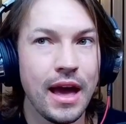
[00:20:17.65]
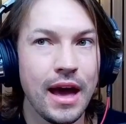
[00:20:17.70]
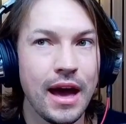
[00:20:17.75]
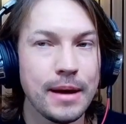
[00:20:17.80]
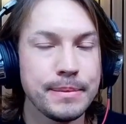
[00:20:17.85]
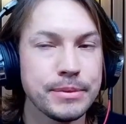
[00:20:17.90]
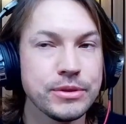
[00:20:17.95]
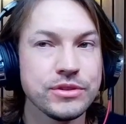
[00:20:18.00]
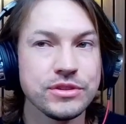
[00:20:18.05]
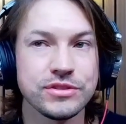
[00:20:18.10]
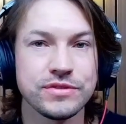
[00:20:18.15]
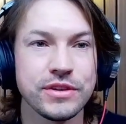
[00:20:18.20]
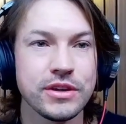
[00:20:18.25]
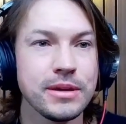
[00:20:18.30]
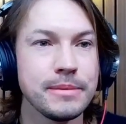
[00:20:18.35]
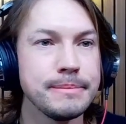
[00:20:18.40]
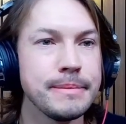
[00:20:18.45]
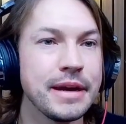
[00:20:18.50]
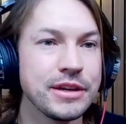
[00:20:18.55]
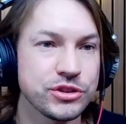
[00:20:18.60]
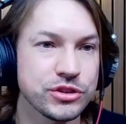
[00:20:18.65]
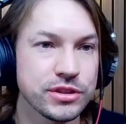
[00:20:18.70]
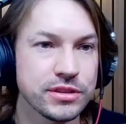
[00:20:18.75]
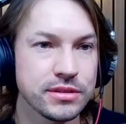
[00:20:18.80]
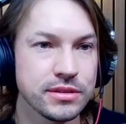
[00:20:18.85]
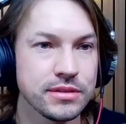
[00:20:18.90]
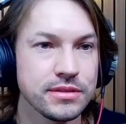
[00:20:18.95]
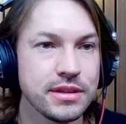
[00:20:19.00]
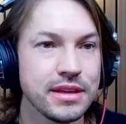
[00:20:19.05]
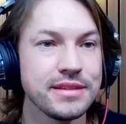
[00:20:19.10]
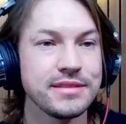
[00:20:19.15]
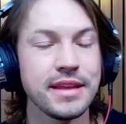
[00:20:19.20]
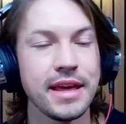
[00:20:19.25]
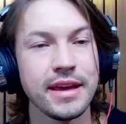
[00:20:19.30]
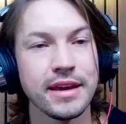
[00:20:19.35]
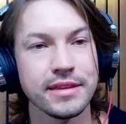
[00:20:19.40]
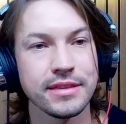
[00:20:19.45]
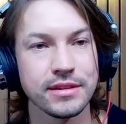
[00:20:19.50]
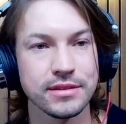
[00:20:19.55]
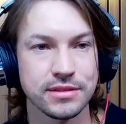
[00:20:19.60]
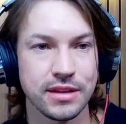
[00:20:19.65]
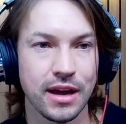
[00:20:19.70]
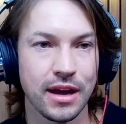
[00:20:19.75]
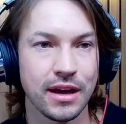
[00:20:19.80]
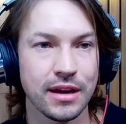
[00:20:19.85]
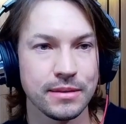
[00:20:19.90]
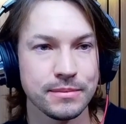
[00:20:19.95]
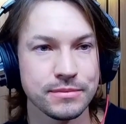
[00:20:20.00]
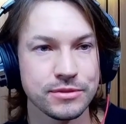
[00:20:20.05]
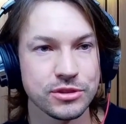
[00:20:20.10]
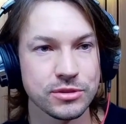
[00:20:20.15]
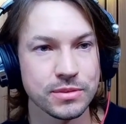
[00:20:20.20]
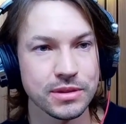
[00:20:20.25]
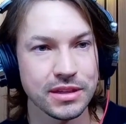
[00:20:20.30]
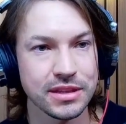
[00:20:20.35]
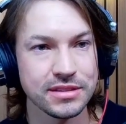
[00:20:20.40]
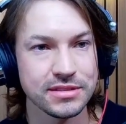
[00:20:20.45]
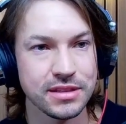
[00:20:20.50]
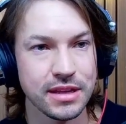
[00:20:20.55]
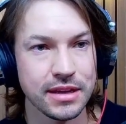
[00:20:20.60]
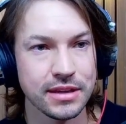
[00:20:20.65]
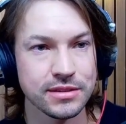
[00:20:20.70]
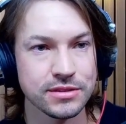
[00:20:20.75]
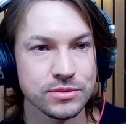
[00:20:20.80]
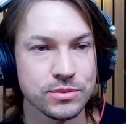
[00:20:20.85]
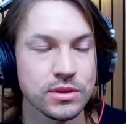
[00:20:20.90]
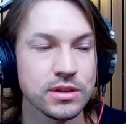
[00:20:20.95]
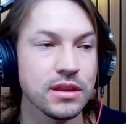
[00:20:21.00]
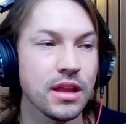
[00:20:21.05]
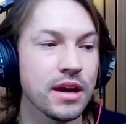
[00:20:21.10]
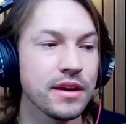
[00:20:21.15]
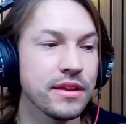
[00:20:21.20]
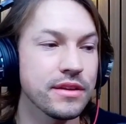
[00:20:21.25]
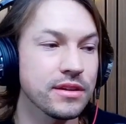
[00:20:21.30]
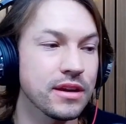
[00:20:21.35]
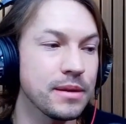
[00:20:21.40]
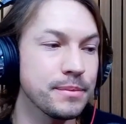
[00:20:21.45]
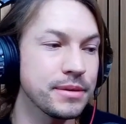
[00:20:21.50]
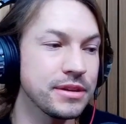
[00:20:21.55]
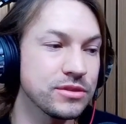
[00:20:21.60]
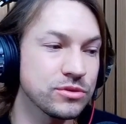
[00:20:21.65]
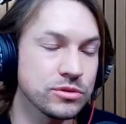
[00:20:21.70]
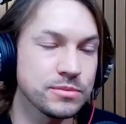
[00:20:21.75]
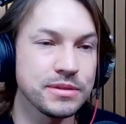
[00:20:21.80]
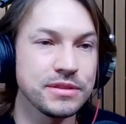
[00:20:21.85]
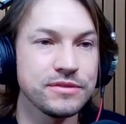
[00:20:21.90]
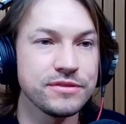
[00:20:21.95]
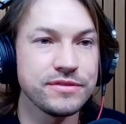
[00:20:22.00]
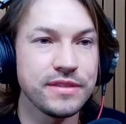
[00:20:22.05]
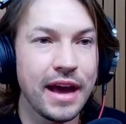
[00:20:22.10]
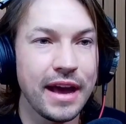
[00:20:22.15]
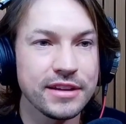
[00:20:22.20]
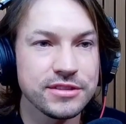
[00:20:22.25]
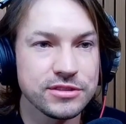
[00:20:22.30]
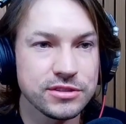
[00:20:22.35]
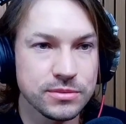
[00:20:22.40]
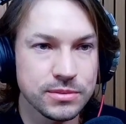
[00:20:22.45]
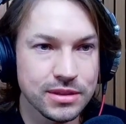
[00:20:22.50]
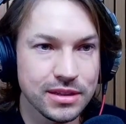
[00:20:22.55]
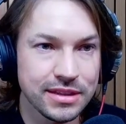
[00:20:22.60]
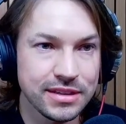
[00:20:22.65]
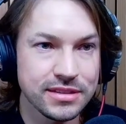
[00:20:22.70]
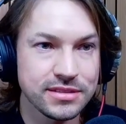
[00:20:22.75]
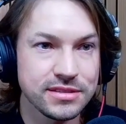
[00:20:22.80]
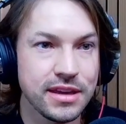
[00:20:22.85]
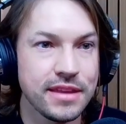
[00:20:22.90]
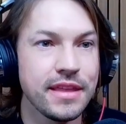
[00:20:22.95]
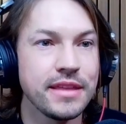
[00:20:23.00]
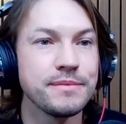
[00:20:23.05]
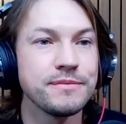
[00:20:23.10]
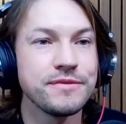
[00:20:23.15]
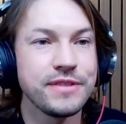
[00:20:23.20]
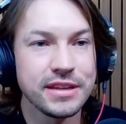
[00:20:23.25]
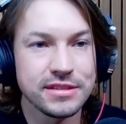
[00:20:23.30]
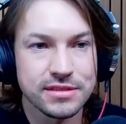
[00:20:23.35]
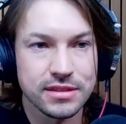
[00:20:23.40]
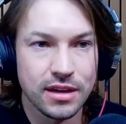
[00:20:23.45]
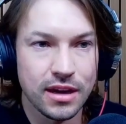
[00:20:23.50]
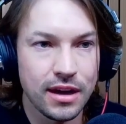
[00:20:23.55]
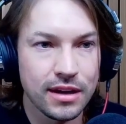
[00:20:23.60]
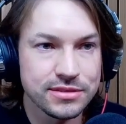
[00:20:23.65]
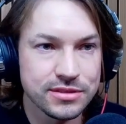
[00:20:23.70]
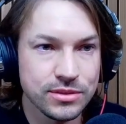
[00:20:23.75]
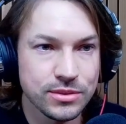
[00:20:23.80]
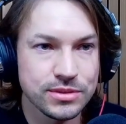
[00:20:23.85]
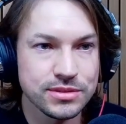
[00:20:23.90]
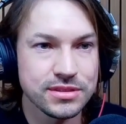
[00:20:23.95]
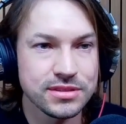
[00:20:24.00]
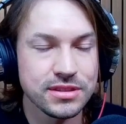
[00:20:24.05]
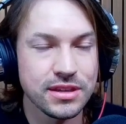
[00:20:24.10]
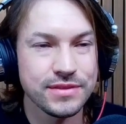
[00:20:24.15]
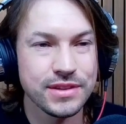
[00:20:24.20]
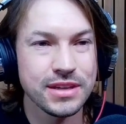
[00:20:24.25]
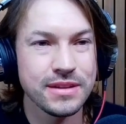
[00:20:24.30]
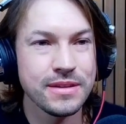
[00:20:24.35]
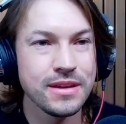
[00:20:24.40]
Apple is very measured. They take their time to release things, where a lot of other companies will be fast to release and then face the consequences of it.